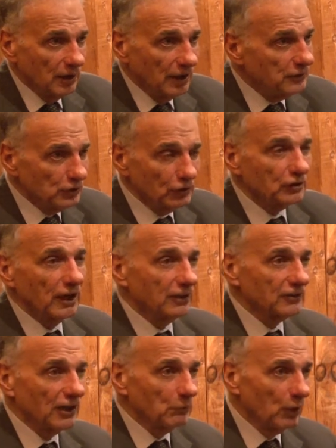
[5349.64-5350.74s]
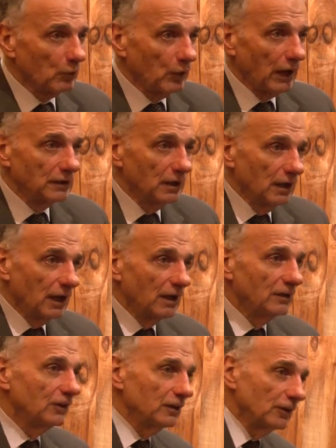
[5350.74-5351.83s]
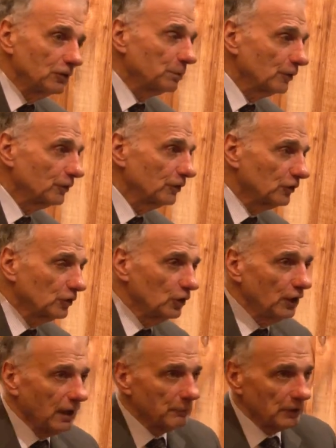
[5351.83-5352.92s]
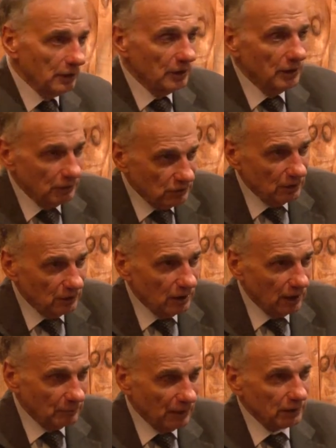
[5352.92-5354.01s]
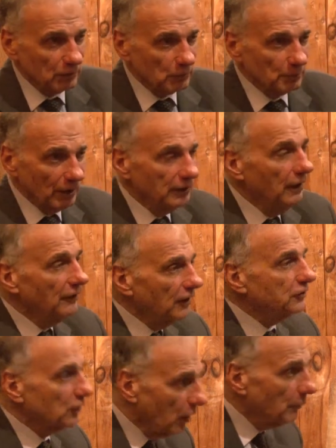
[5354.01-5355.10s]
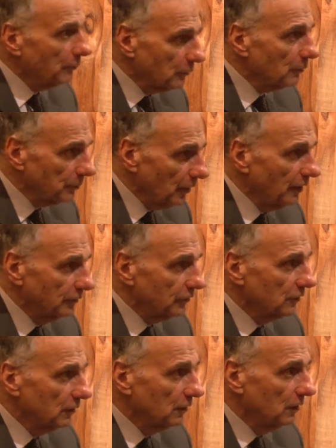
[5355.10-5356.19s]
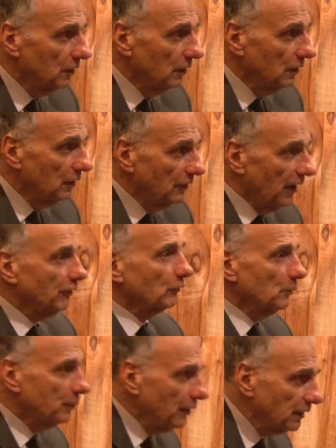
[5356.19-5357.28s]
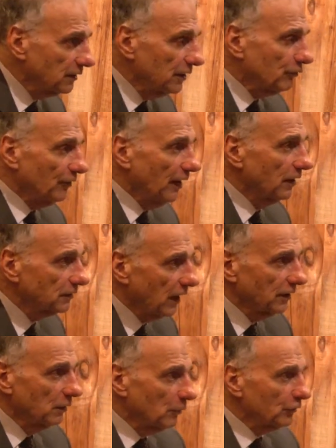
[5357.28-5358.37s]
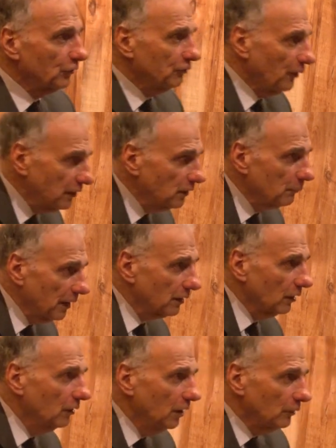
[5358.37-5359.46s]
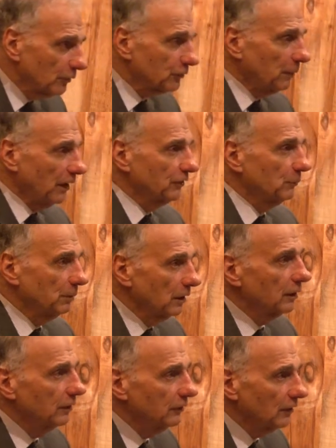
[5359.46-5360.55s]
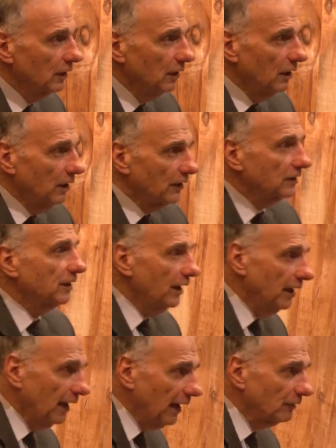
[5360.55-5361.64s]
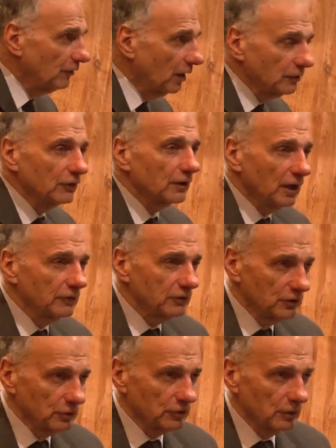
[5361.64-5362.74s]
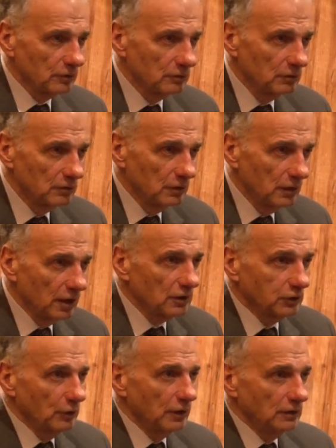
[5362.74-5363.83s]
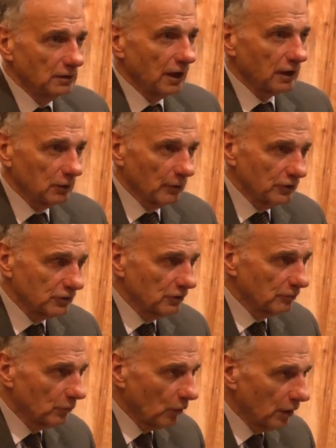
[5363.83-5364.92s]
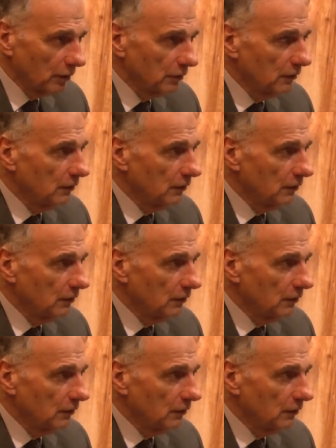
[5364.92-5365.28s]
And you just can't say, well, uh, th this is good, I'm going to I'm not going to replace. They should all be replaced. They have repeatedly failed on the most fundamental responsibilities that they have under the Constitution, including the declaration of war,